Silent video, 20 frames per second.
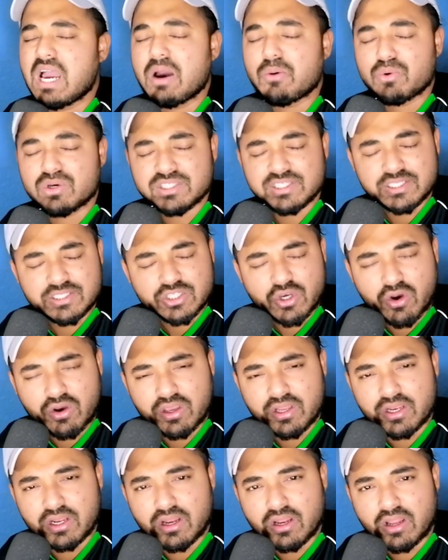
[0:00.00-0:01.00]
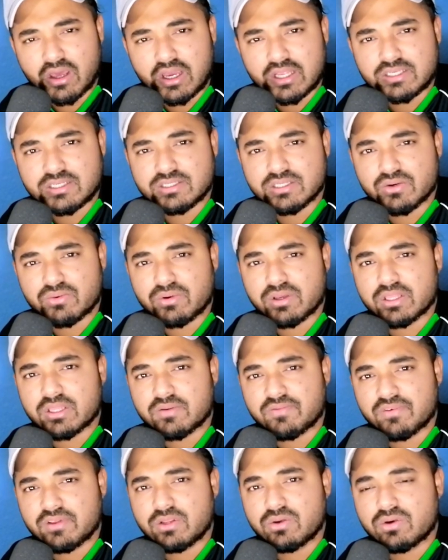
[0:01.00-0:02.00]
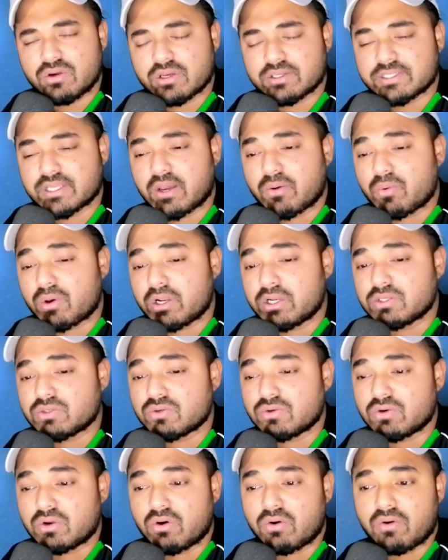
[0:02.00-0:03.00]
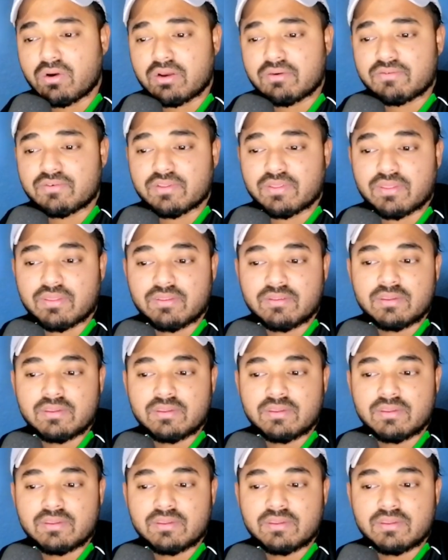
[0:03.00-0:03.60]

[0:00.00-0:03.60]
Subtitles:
I wasn't talking a lot during the video because I wanted to know every